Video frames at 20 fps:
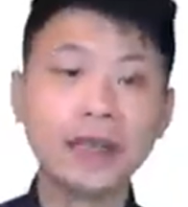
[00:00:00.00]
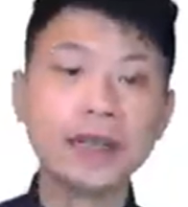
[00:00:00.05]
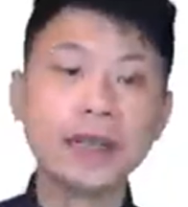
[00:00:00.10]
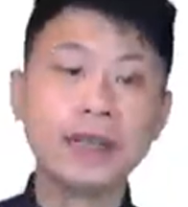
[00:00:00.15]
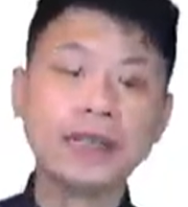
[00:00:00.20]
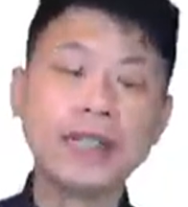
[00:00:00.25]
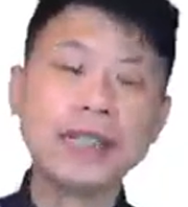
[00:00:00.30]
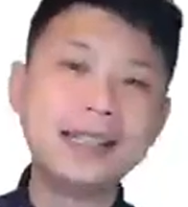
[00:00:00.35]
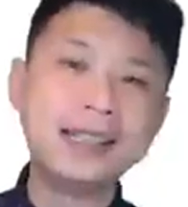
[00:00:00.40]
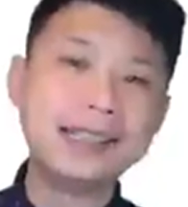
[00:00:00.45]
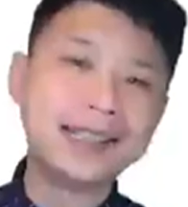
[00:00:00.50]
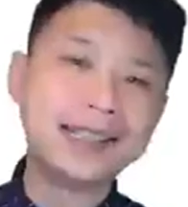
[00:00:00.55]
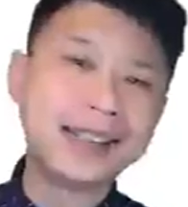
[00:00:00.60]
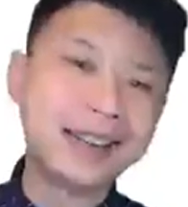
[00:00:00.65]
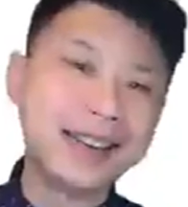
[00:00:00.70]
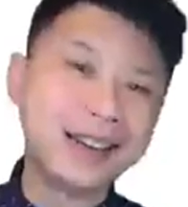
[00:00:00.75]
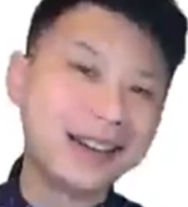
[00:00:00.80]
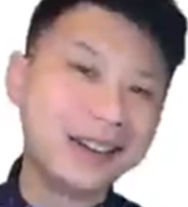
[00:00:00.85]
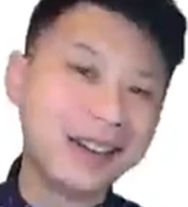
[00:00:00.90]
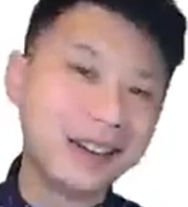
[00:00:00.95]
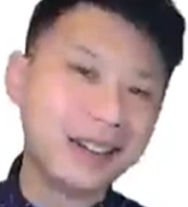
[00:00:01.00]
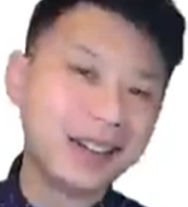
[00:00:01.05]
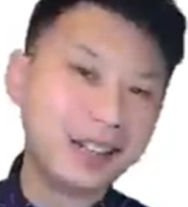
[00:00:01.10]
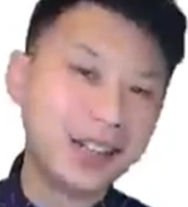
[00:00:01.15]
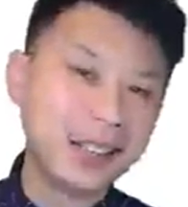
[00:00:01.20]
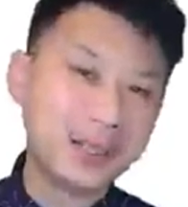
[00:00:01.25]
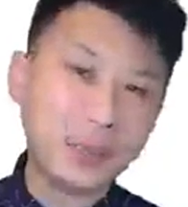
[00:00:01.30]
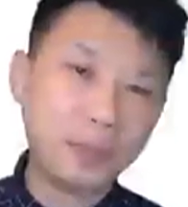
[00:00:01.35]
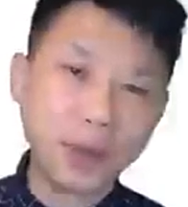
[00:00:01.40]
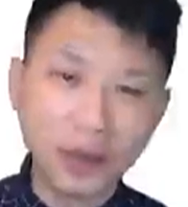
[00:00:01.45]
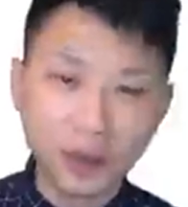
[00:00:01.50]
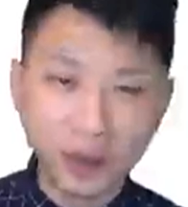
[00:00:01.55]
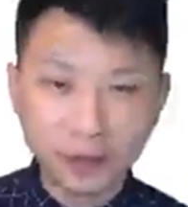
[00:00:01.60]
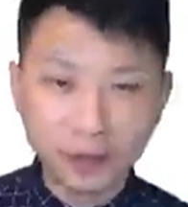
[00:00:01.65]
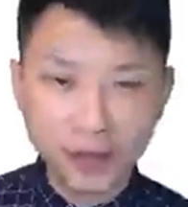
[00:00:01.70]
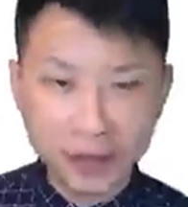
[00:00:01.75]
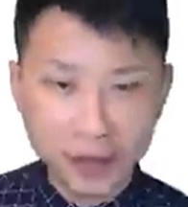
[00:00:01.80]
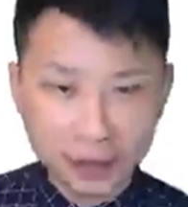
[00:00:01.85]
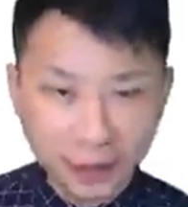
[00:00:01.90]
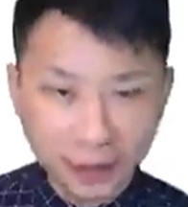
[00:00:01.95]
Since they are just part
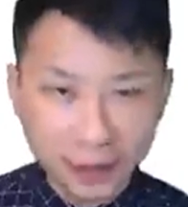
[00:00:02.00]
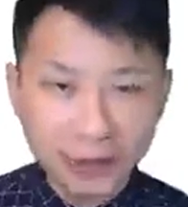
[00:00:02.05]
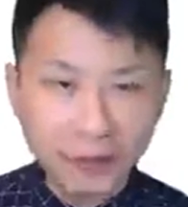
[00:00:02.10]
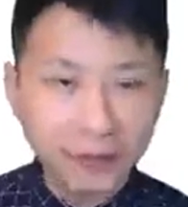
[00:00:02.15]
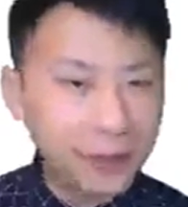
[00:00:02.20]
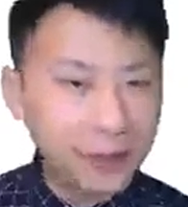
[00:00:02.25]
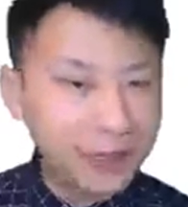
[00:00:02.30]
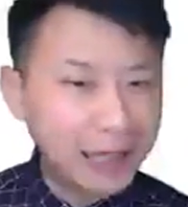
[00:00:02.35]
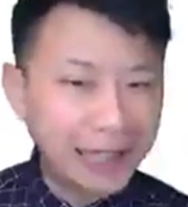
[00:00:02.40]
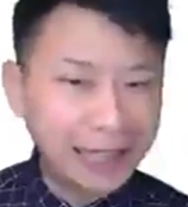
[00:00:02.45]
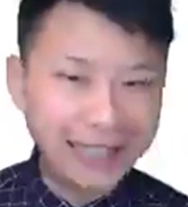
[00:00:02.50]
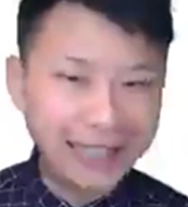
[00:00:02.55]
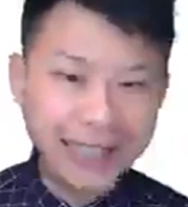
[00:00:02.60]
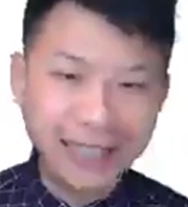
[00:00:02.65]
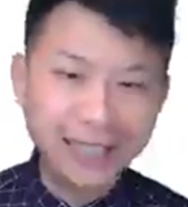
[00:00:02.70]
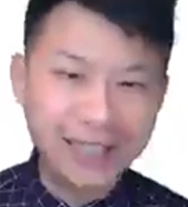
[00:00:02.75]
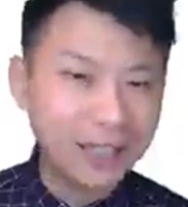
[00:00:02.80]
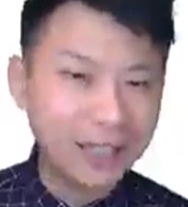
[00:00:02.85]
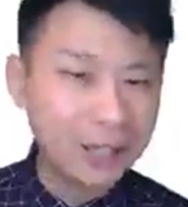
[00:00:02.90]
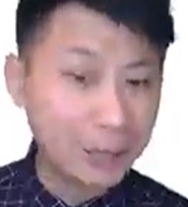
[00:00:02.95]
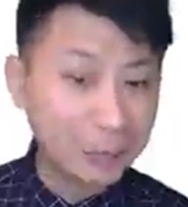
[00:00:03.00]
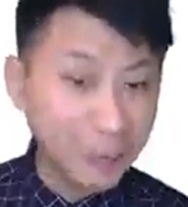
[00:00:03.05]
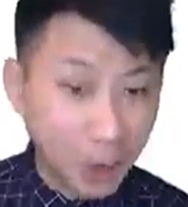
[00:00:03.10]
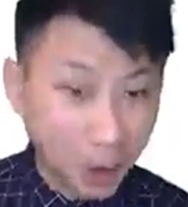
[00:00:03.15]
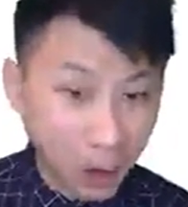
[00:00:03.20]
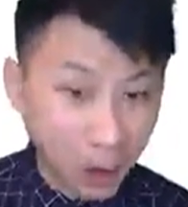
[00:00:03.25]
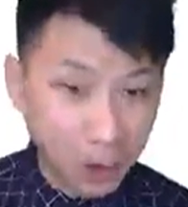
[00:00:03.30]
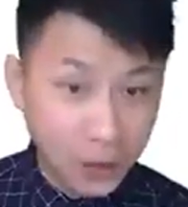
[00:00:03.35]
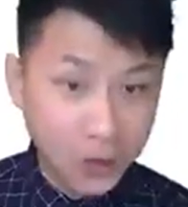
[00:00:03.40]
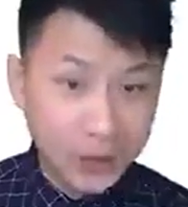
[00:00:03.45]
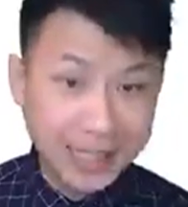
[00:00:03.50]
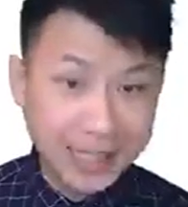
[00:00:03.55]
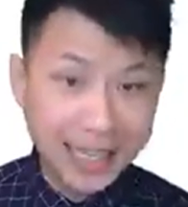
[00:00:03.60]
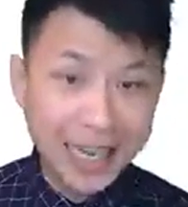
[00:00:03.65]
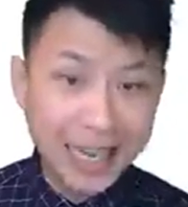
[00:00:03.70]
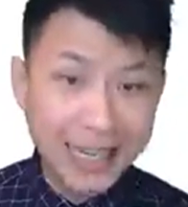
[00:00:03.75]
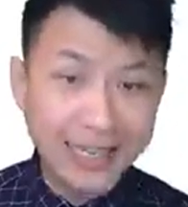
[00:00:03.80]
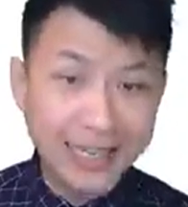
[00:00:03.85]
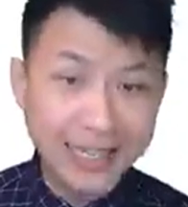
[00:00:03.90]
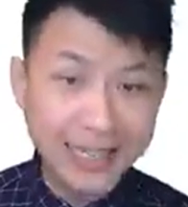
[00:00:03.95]
of the story, very likely the small use
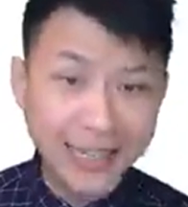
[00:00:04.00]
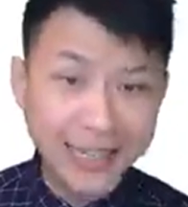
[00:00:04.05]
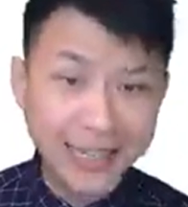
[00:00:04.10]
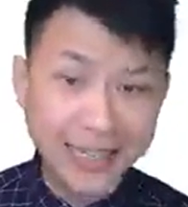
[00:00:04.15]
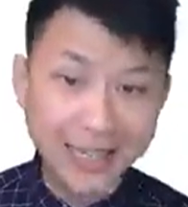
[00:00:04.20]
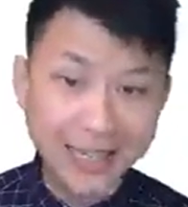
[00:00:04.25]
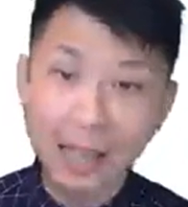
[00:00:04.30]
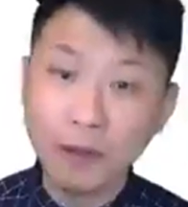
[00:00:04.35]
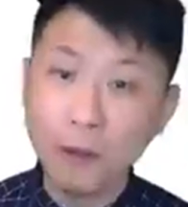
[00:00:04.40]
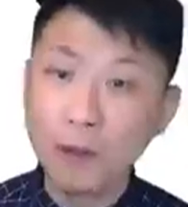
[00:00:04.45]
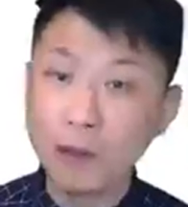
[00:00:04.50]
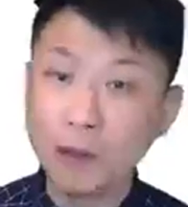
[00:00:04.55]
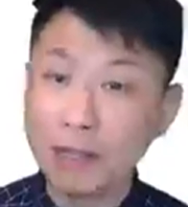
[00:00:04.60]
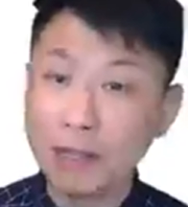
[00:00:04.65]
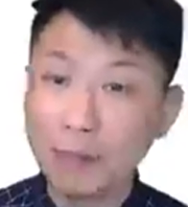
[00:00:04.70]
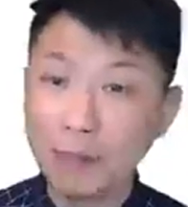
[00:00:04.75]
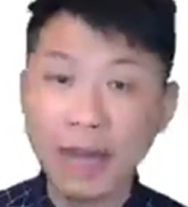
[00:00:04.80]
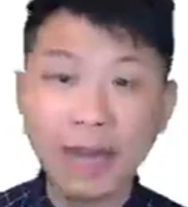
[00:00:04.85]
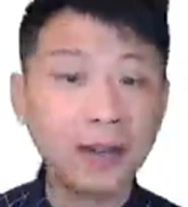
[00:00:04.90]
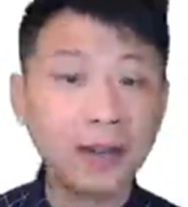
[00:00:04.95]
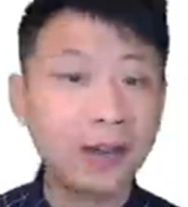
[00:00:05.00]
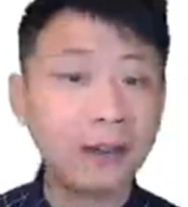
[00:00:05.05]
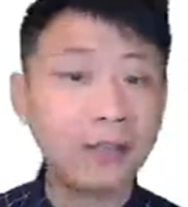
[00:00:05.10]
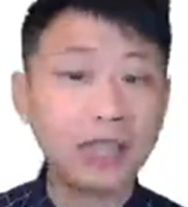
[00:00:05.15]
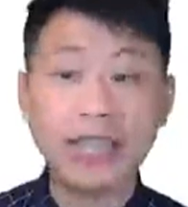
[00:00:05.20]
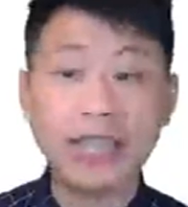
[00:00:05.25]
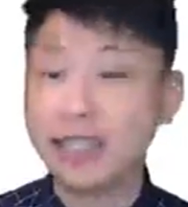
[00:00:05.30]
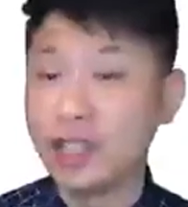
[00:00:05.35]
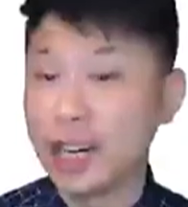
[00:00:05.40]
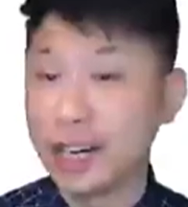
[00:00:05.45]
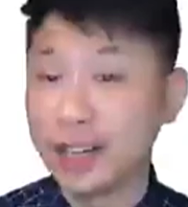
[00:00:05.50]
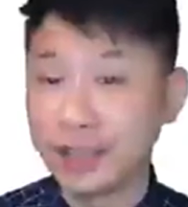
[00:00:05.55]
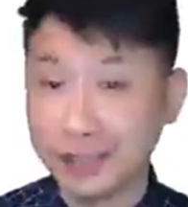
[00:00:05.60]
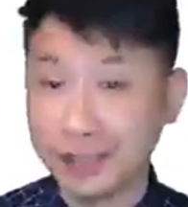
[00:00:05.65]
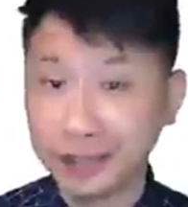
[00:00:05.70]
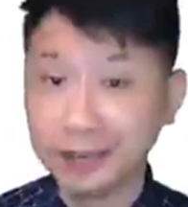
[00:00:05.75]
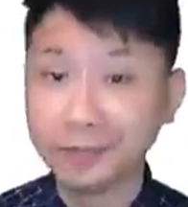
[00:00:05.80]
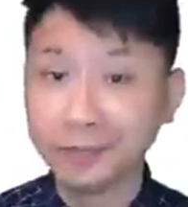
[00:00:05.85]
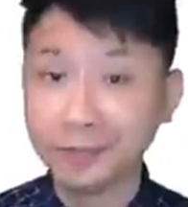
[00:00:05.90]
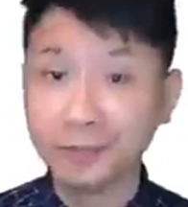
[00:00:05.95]
cases, they will depend on each other.